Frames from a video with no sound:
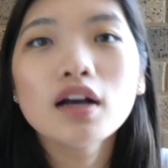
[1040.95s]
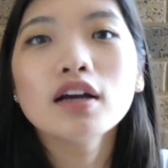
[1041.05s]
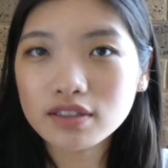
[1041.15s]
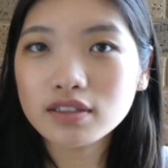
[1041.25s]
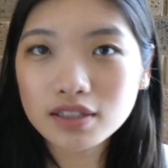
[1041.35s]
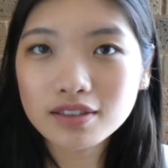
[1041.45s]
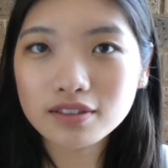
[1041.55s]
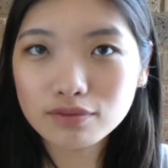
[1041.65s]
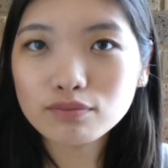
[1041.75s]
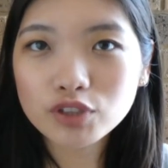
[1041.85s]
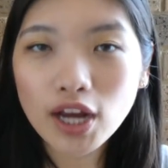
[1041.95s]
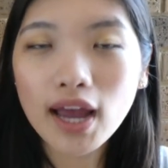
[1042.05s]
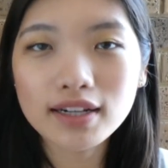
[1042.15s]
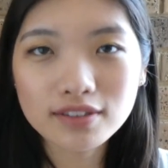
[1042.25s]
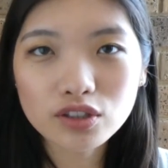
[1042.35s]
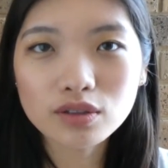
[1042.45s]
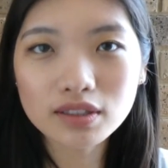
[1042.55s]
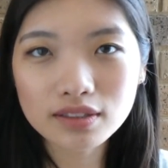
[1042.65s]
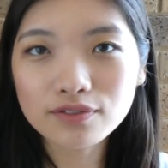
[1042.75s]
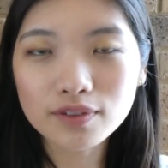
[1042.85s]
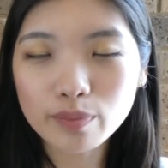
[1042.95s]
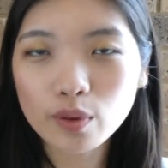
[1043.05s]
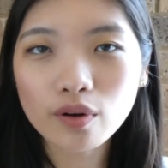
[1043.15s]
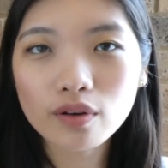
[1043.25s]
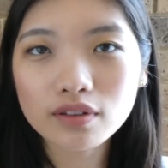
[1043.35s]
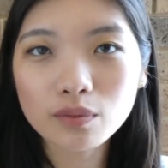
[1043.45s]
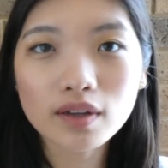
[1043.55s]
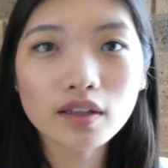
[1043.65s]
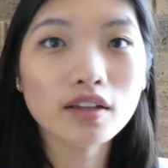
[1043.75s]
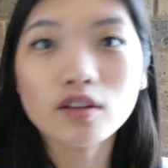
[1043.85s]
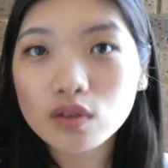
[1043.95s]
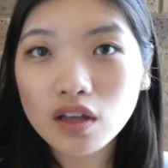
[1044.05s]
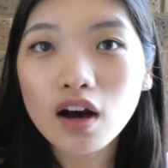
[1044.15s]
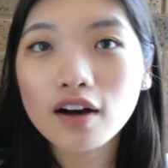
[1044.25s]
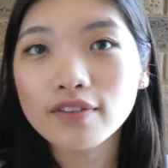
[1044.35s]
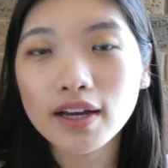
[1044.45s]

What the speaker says: consider change to a different bottle, the one that you love,